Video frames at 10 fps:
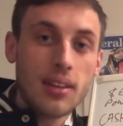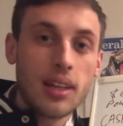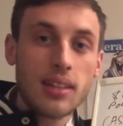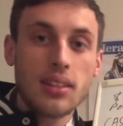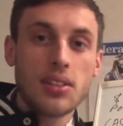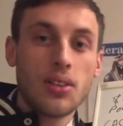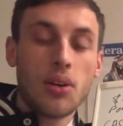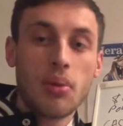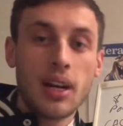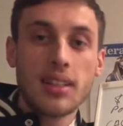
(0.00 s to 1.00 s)
Like, the
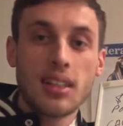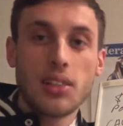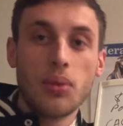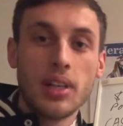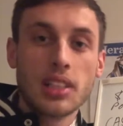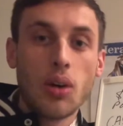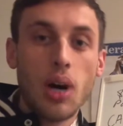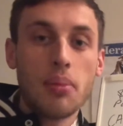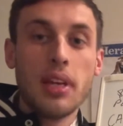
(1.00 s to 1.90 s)
stock market doesn't always go up,